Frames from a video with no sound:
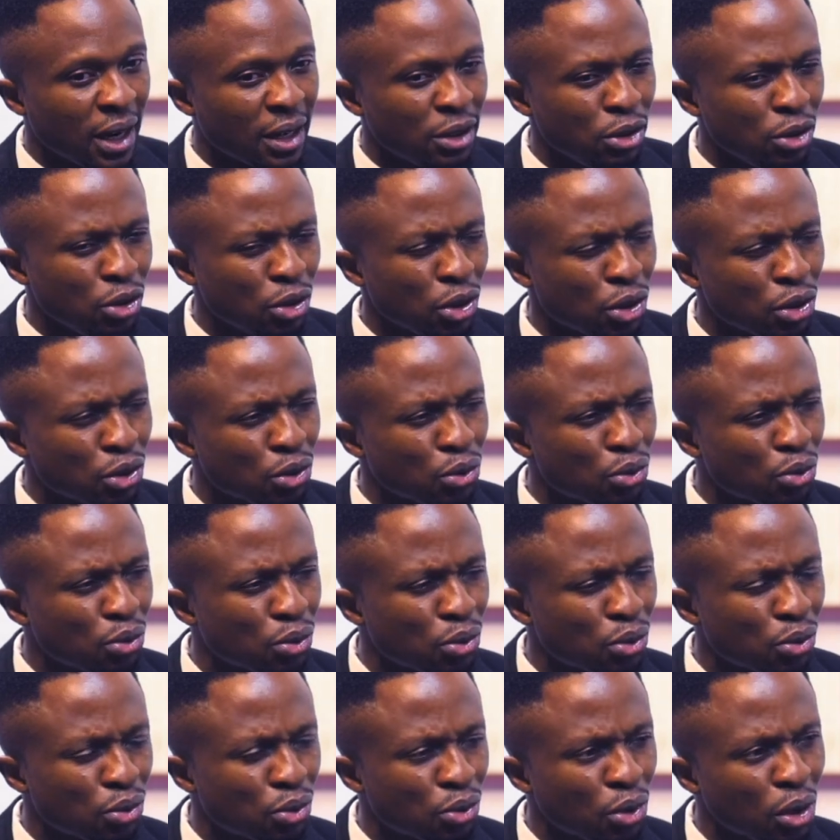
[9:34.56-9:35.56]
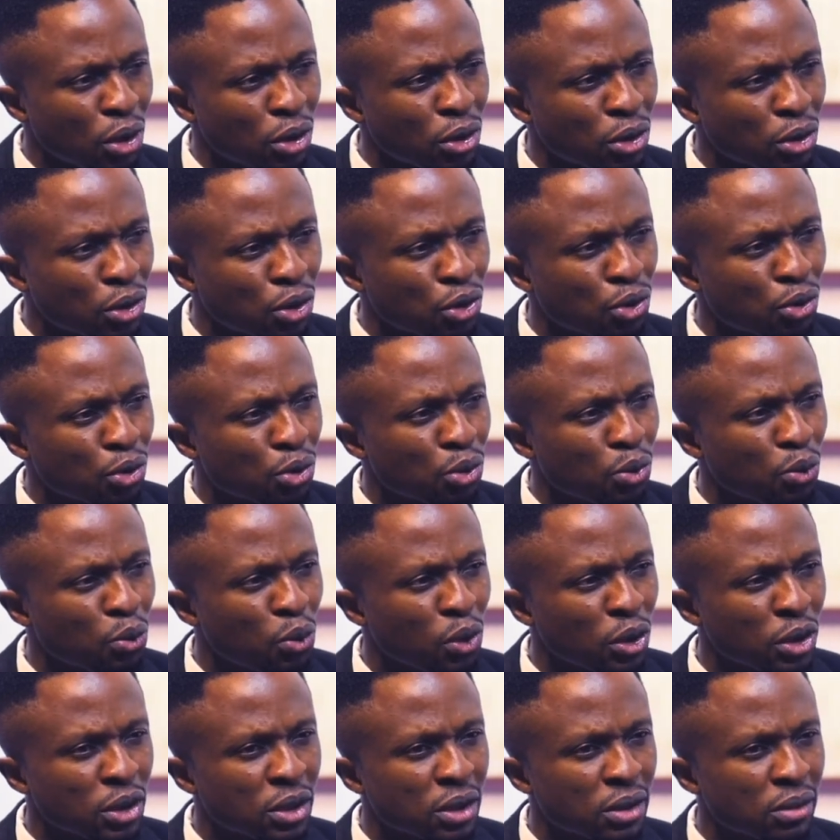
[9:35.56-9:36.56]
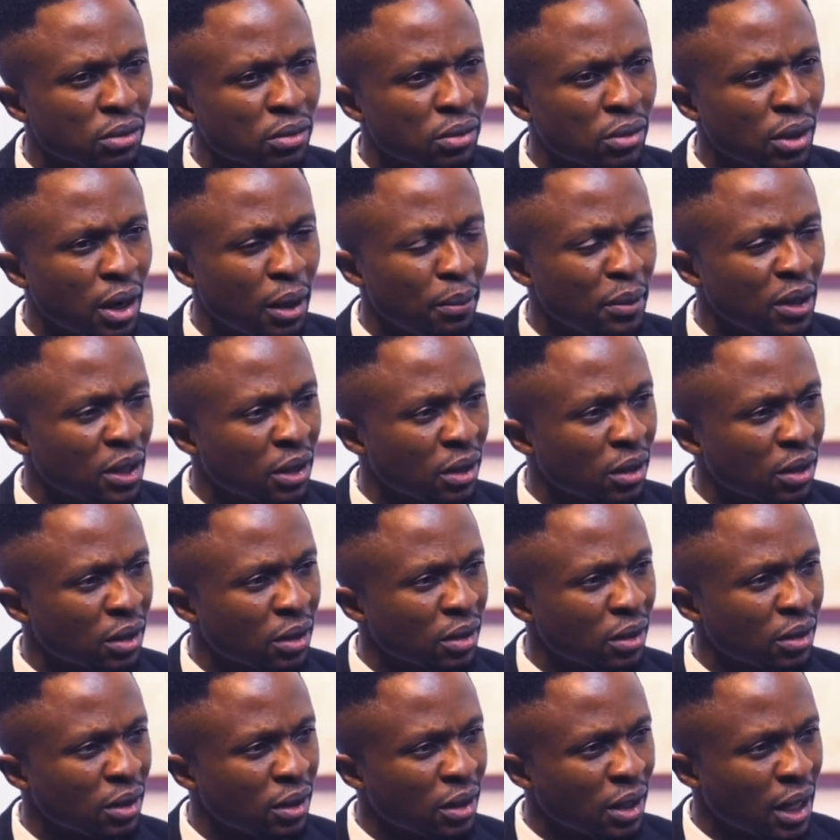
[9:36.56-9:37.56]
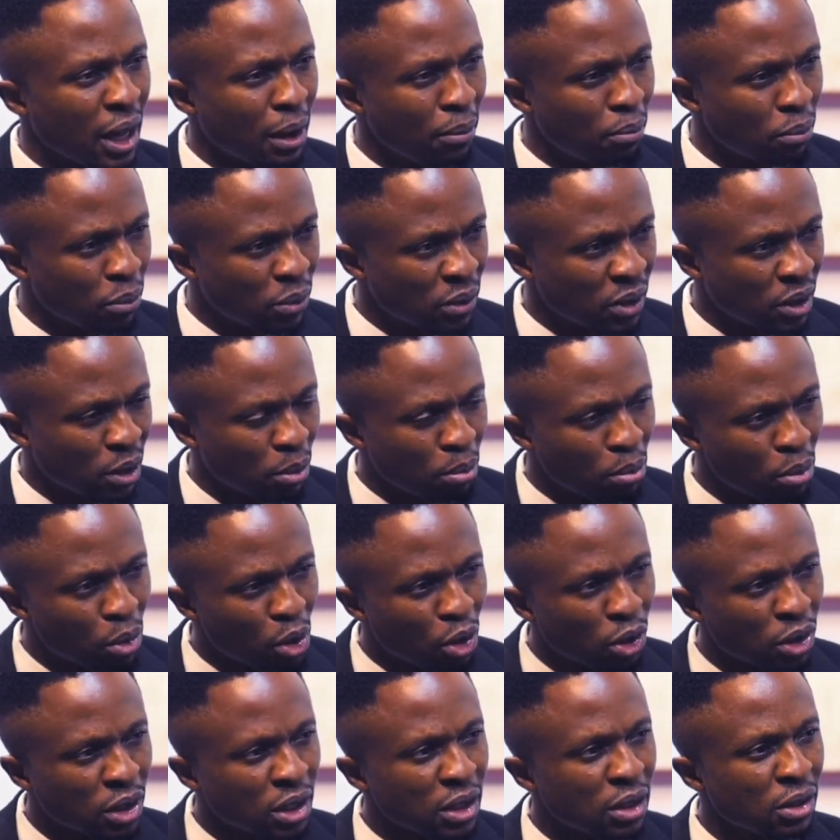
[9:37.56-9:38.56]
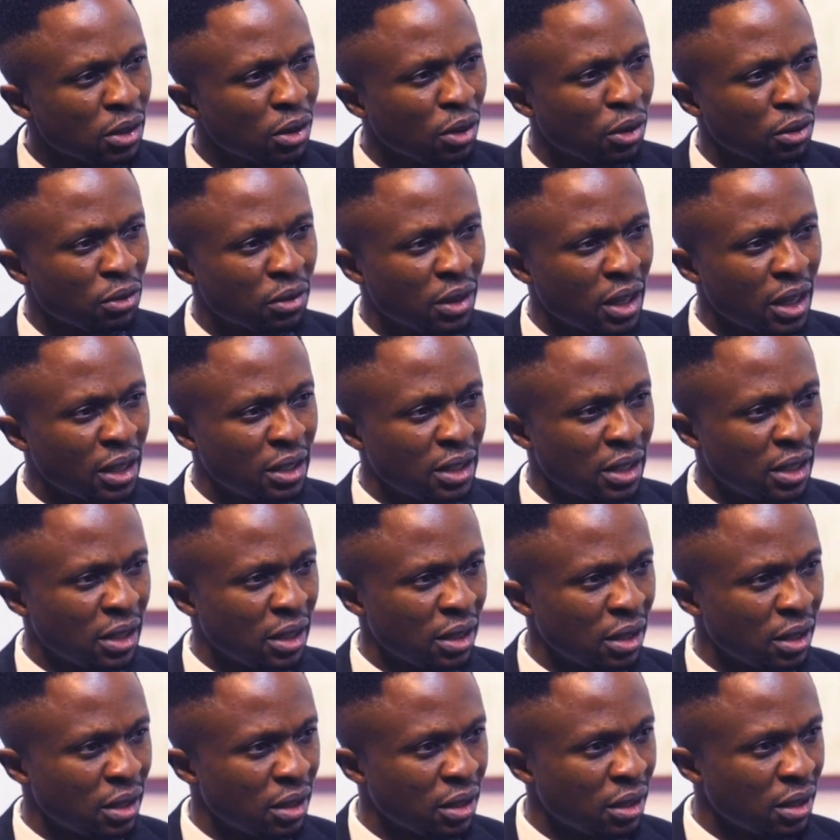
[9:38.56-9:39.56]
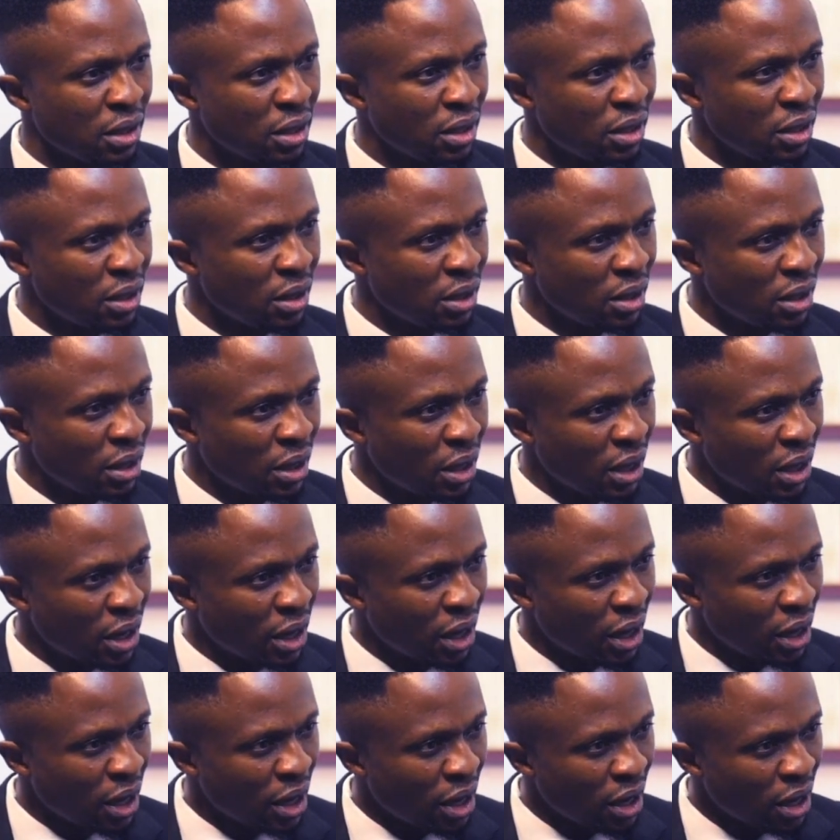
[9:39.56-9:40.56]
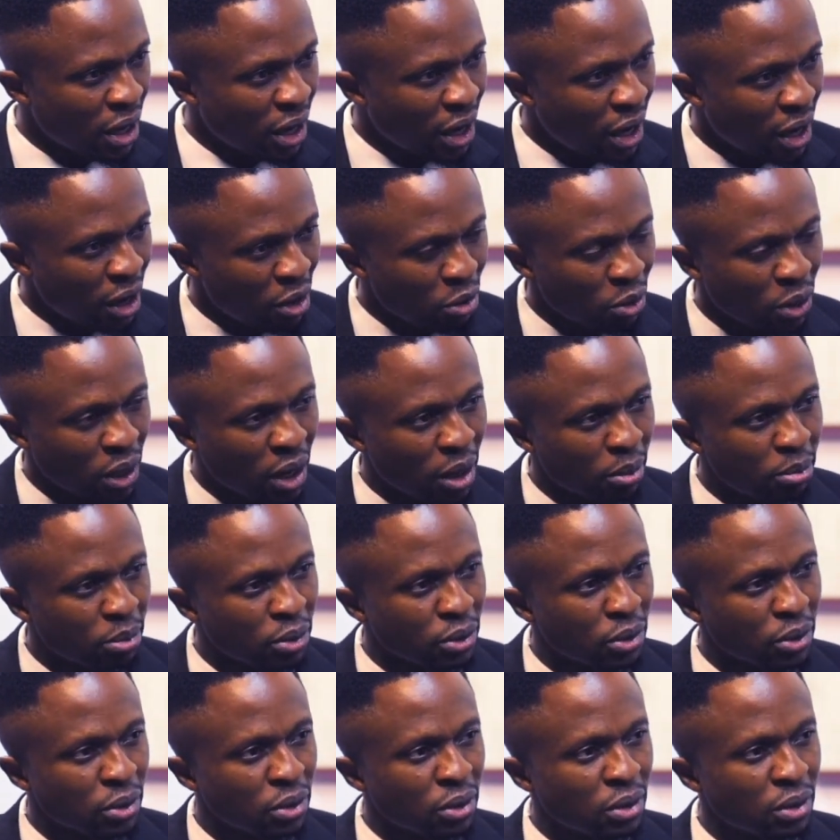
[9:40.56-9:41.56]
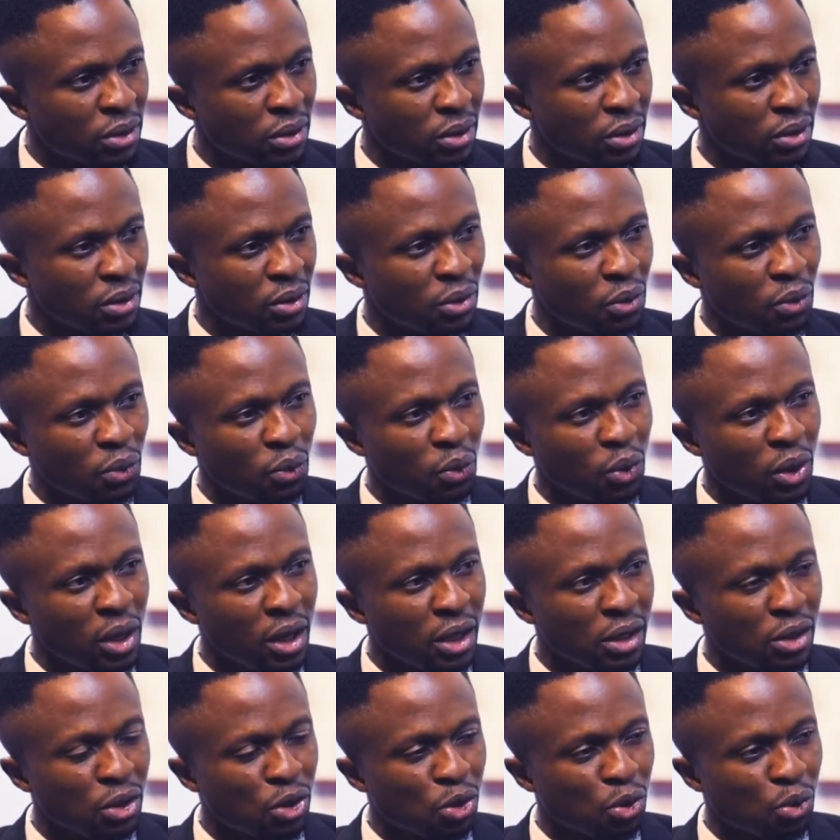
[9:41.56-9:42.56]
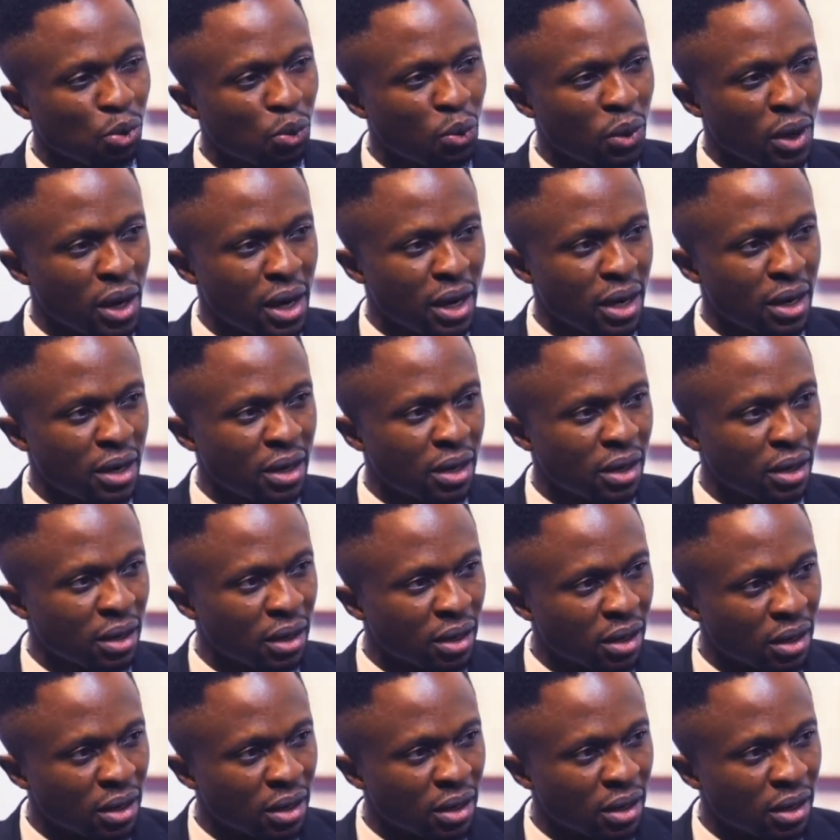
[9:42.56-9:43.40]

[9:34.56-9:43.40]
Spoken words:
Can you just run us through the morning of that day? How it happened, way into when